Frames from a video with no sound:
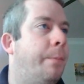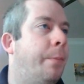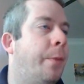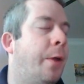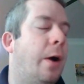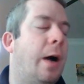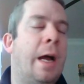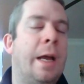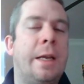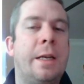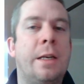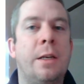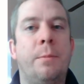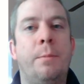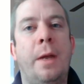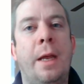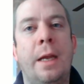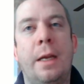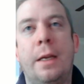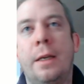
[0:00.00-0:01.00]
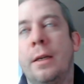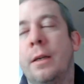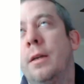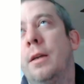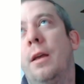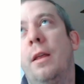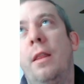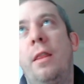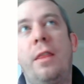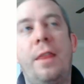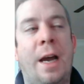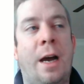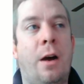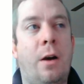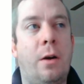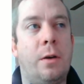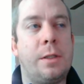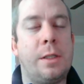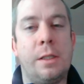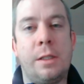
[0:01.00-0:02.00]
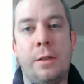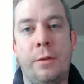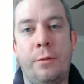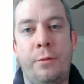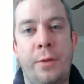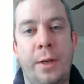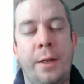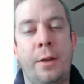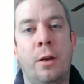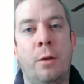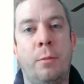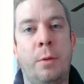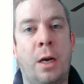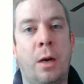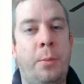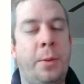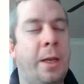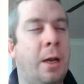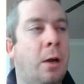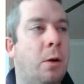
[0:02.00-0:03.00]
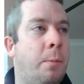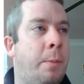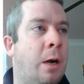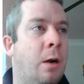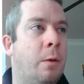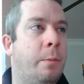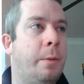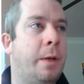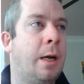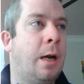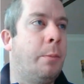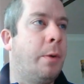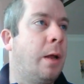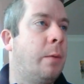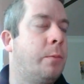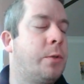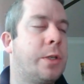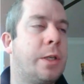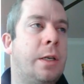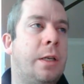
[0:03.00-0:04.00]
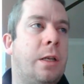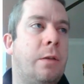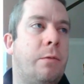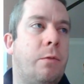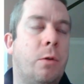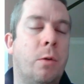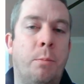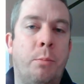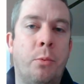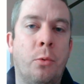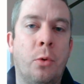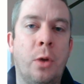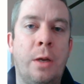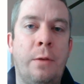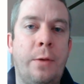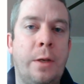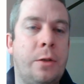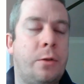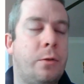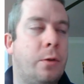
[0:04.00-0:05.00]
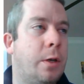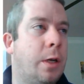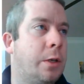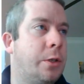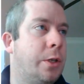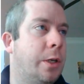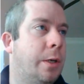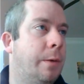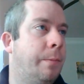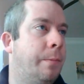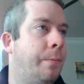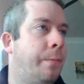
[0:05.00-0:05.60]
Now, I could make thousands of videos about Power BI, but I'm just going to give you a brief introduction.